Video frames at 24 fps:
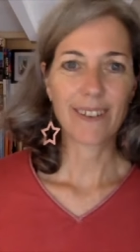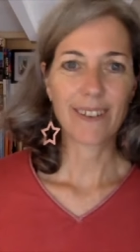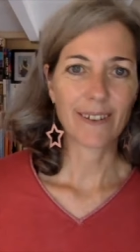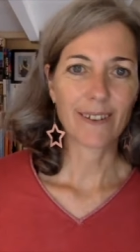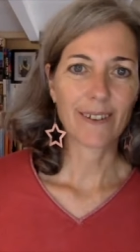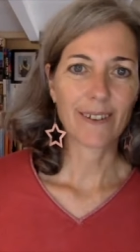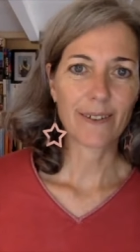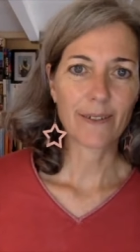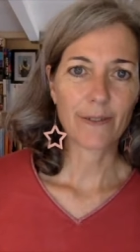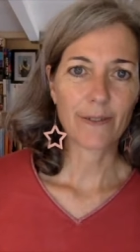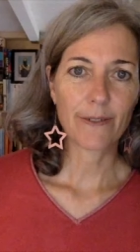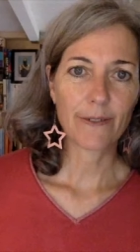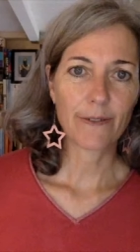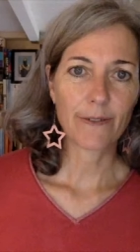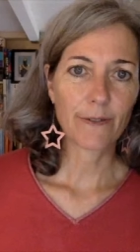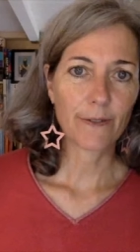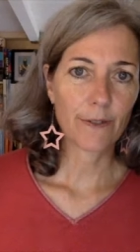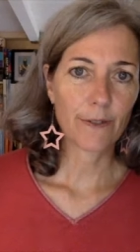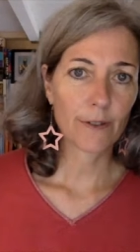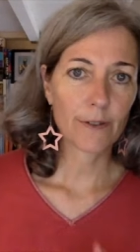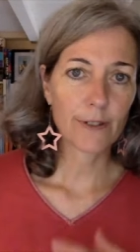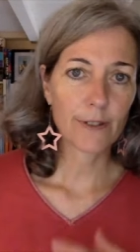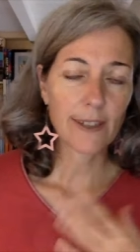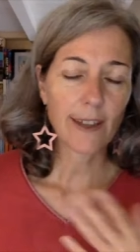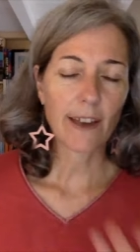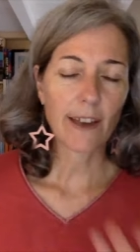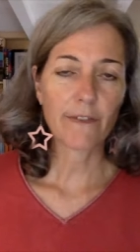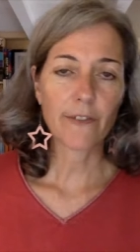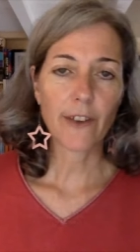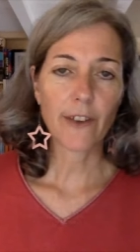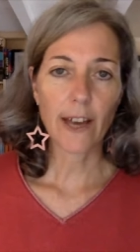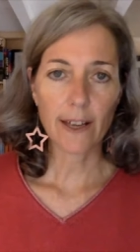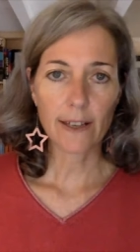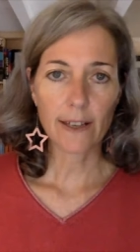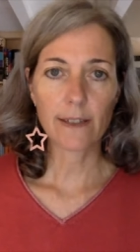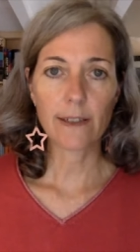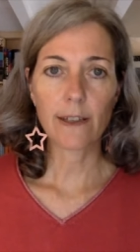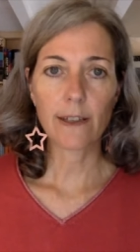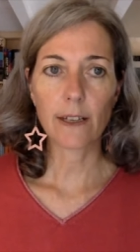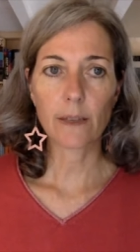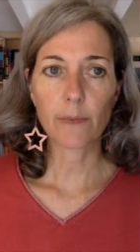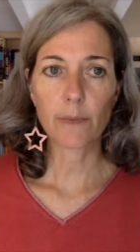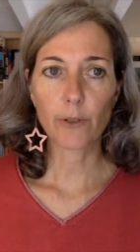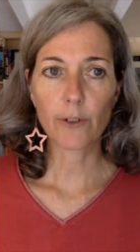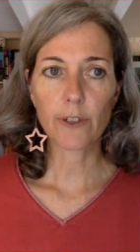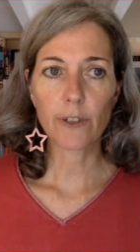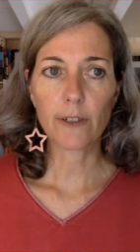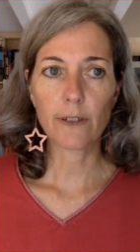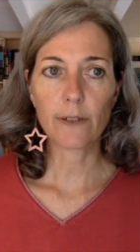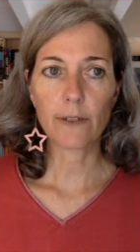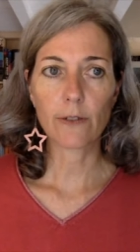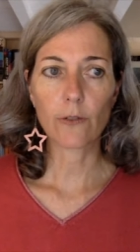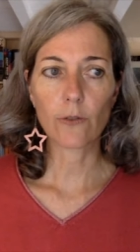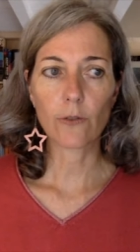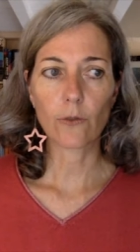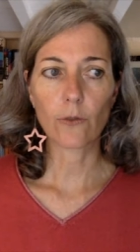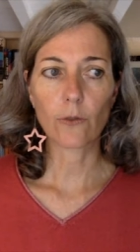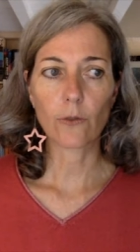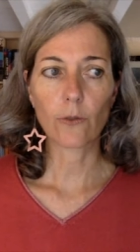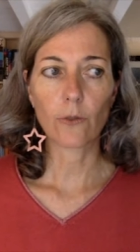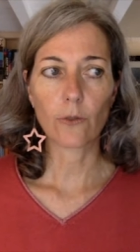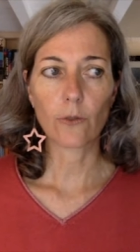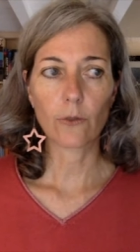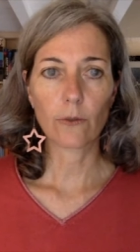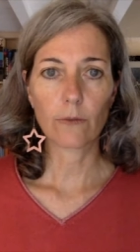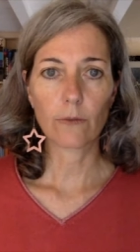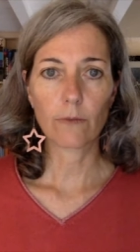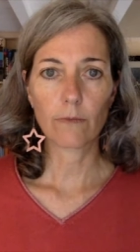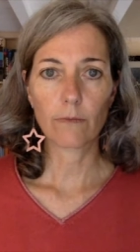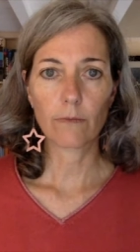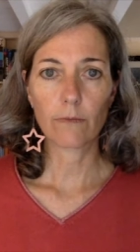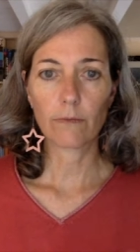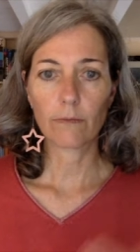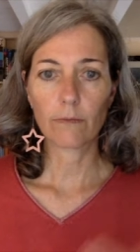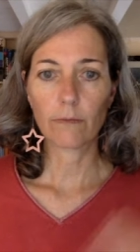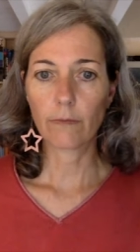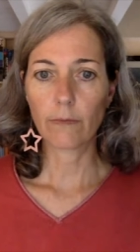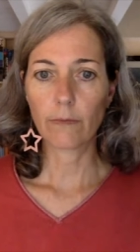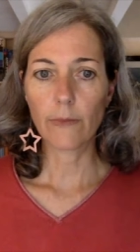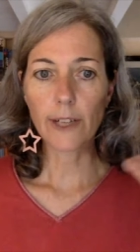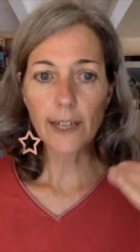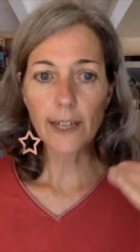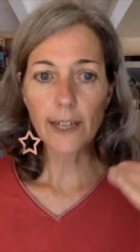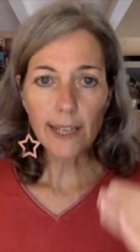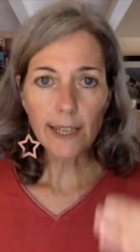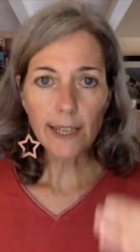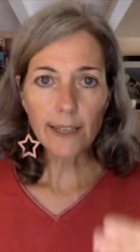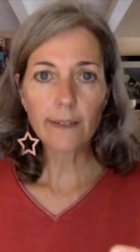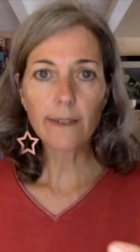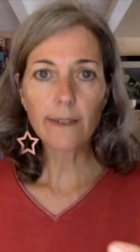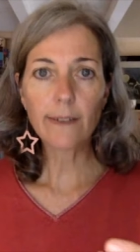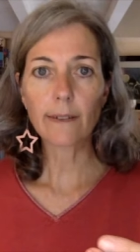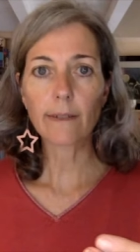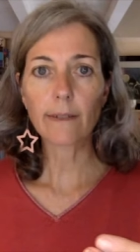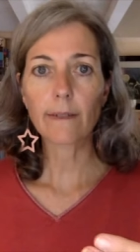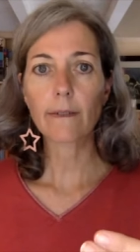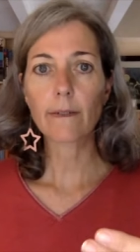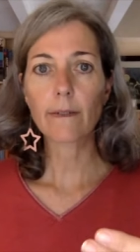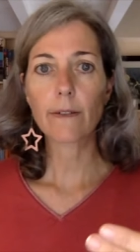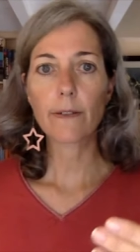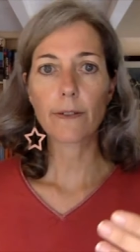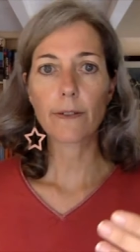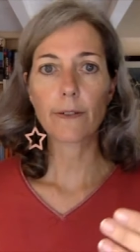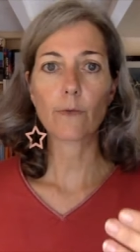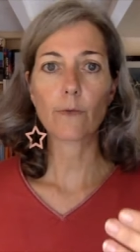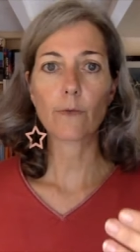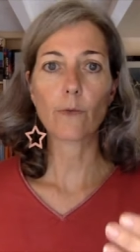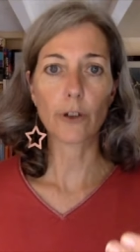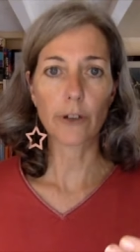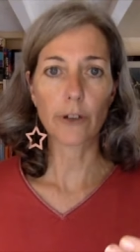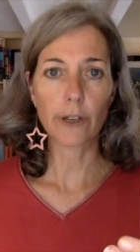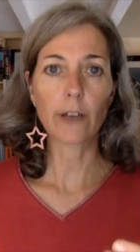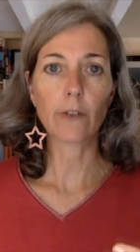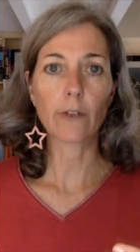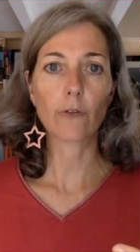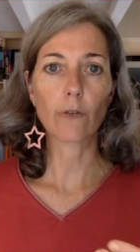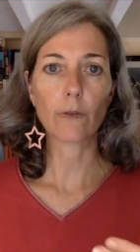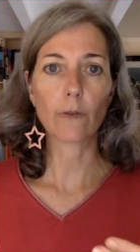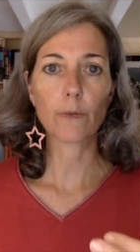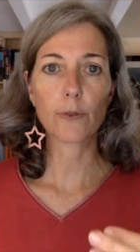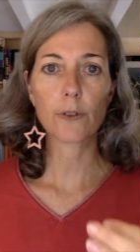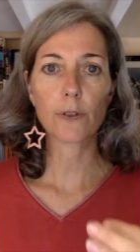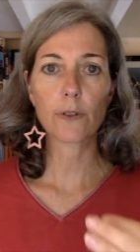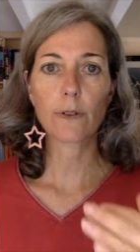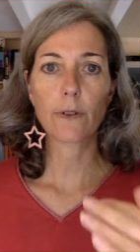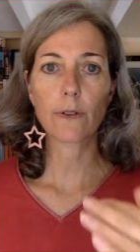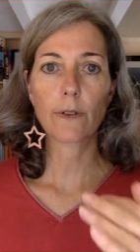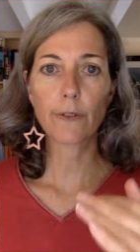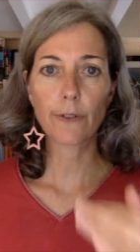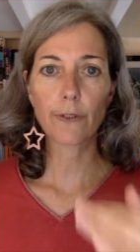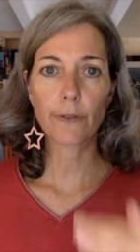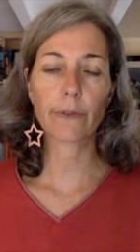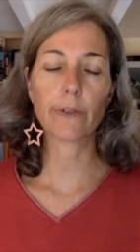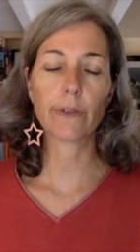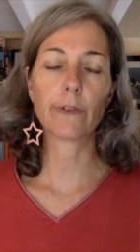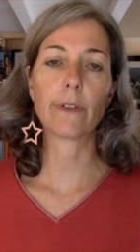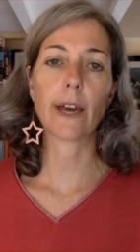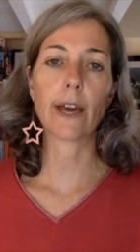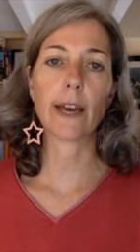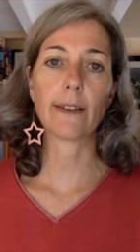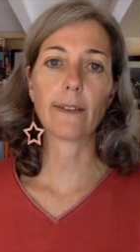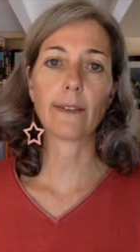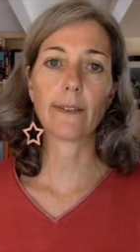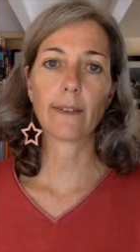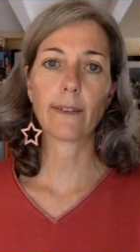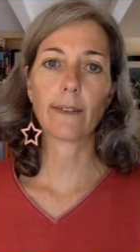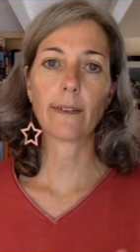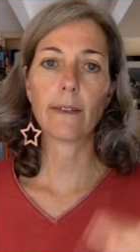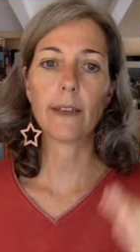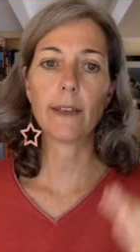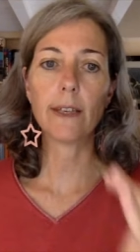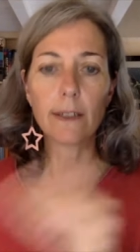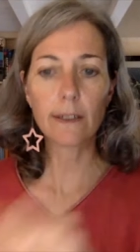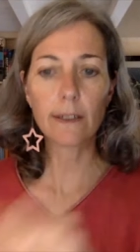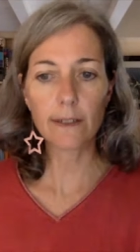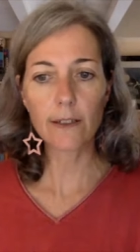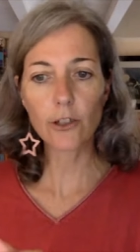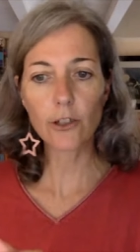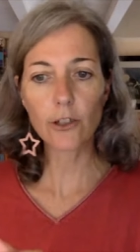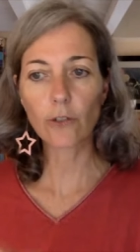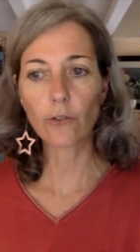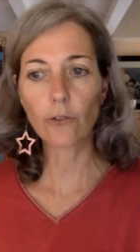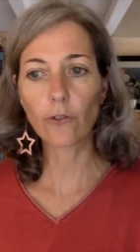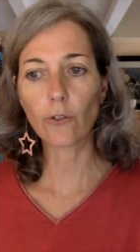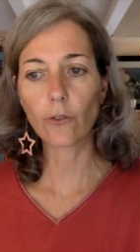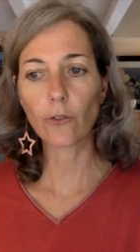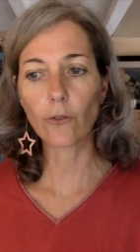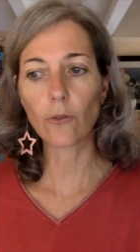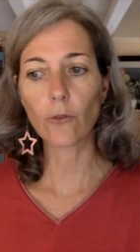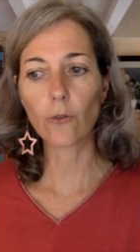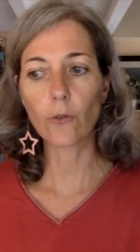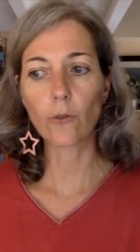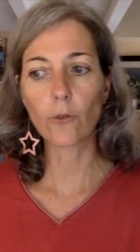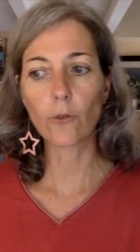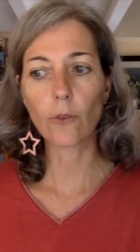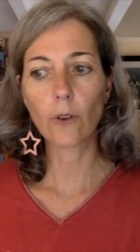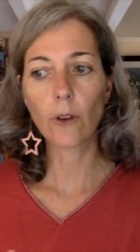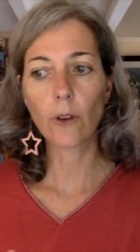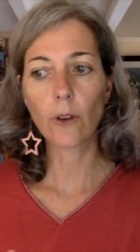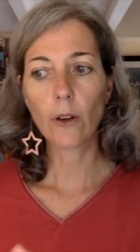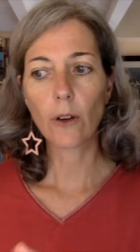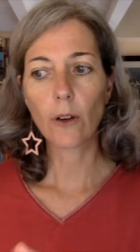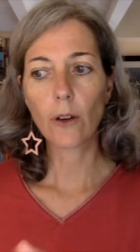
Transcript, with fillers: Uh, the staff has the expertise to lead the working groups through that, in addition to